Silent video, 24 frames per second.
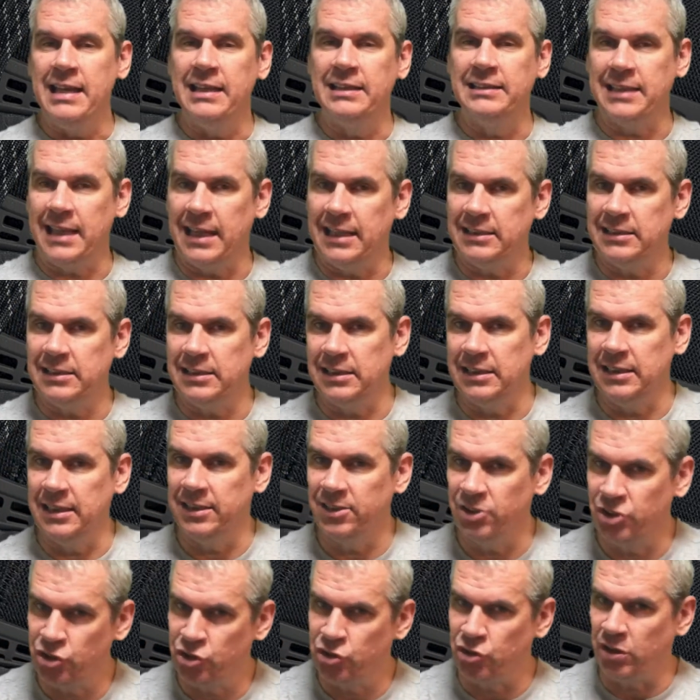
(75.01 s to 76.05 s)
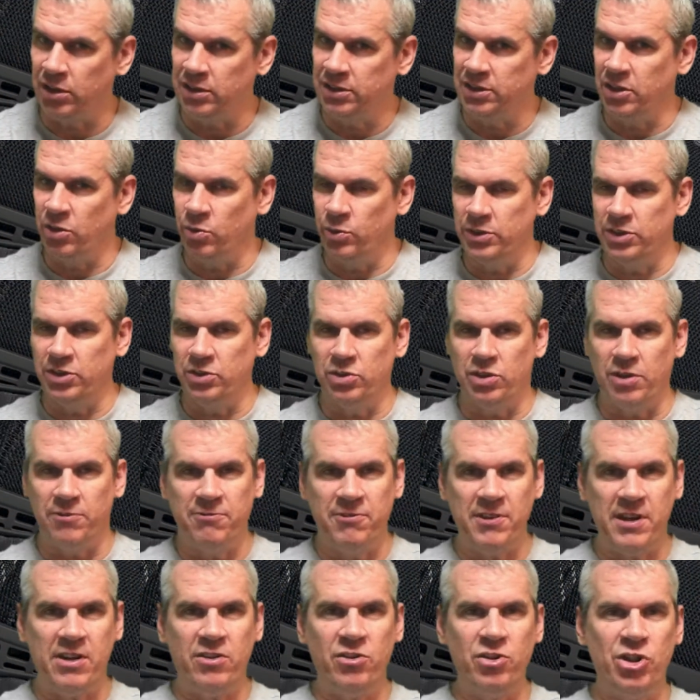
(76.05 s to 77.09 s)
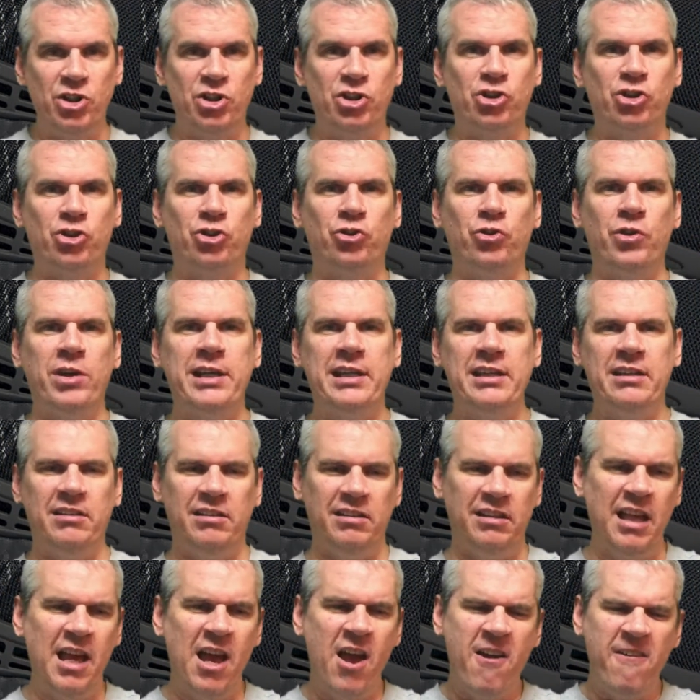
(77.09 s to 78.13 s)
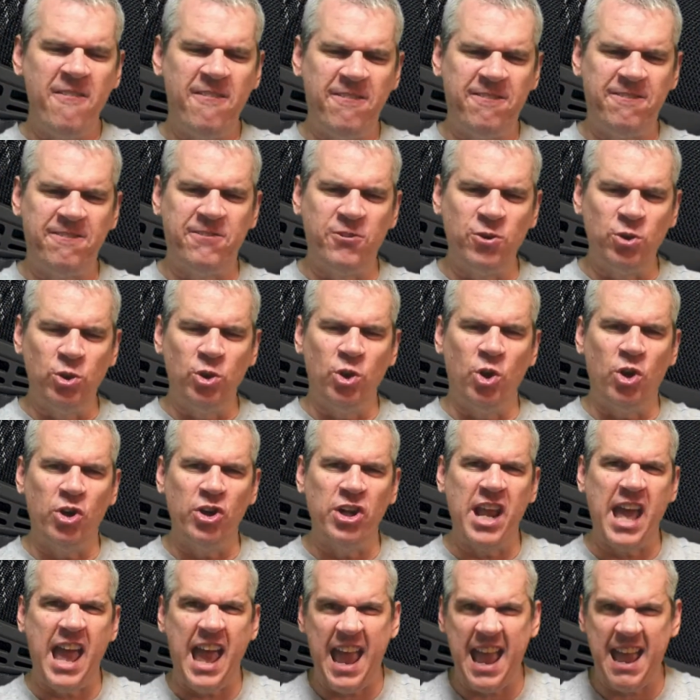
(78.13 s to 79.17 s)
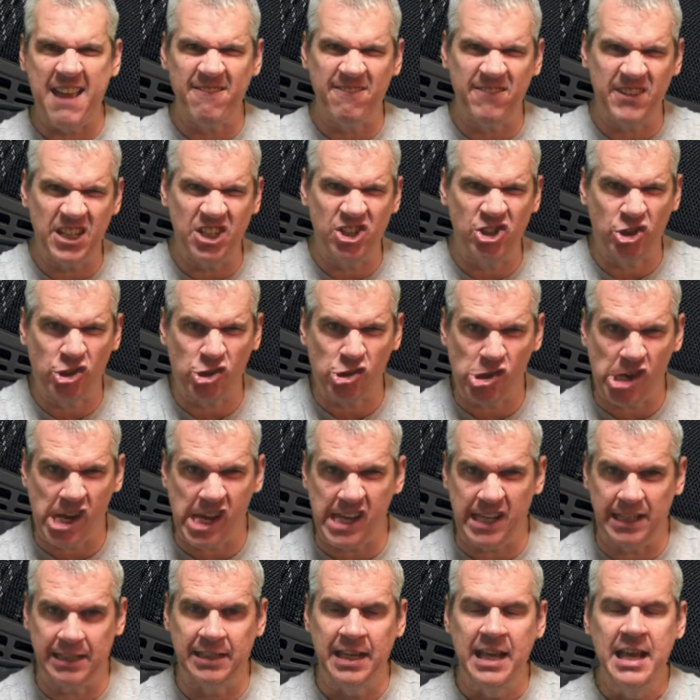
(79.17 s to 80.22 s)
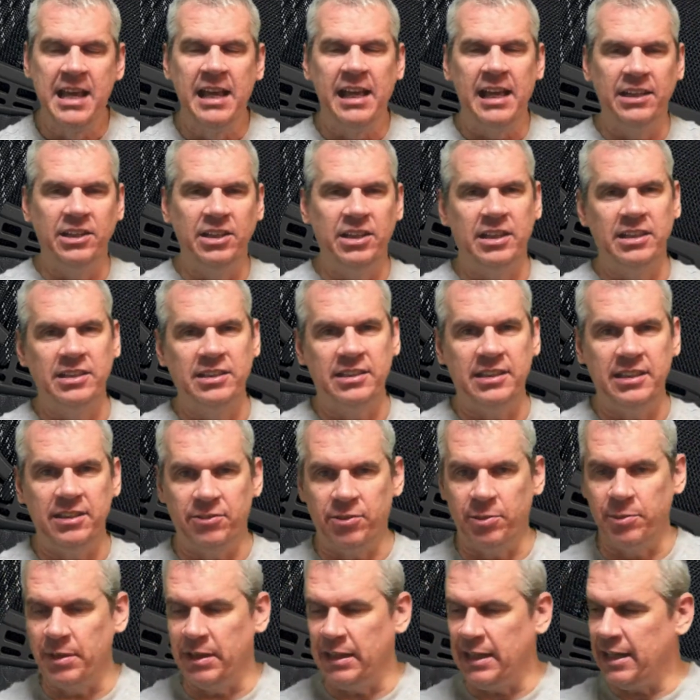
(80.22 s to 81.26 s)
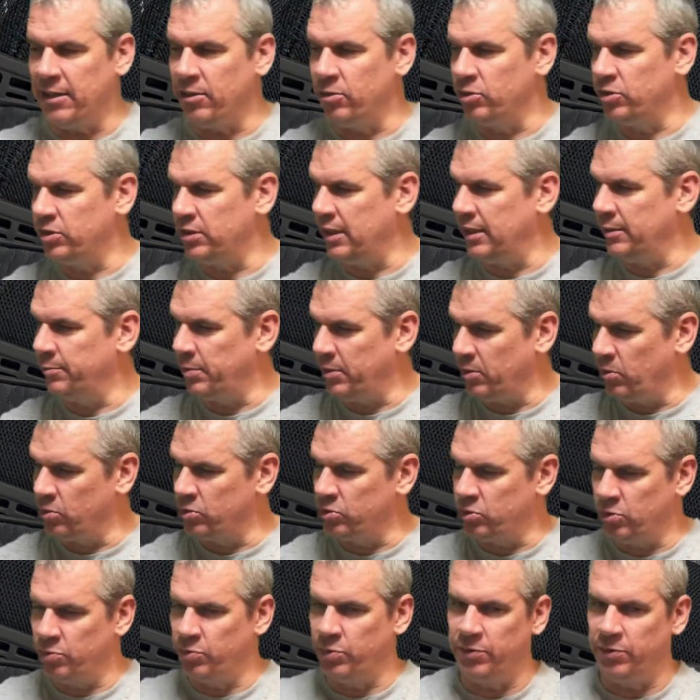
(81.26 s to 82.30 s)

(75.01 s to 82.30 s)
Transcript: is actually the structure, which is a very trail, full-on heavy tread. And you can see it from the lateral side, but also